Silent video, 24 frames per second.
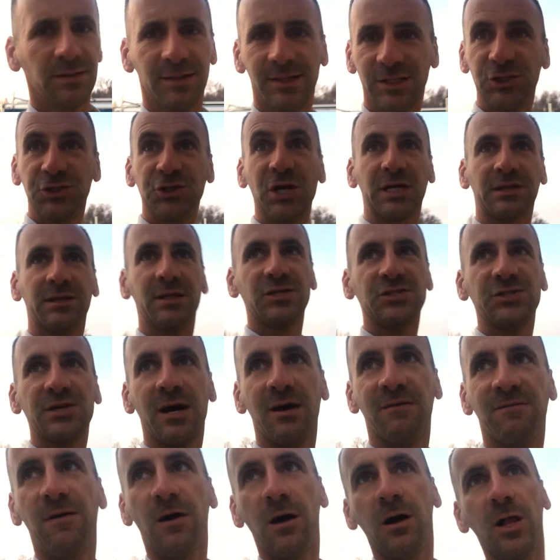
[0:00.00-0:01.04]
Let's check this
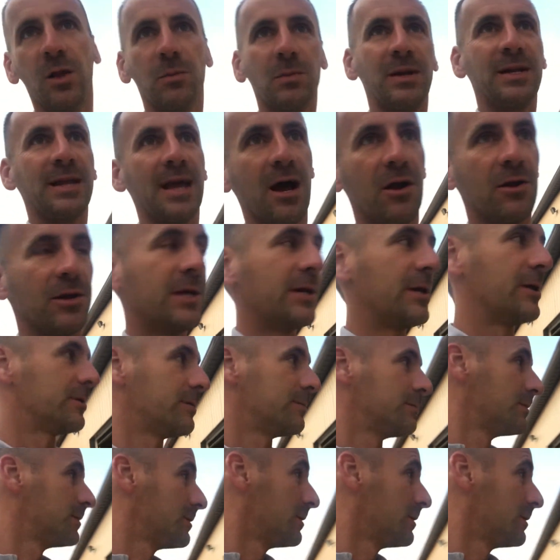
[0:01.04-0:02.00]
out. Follow me down here.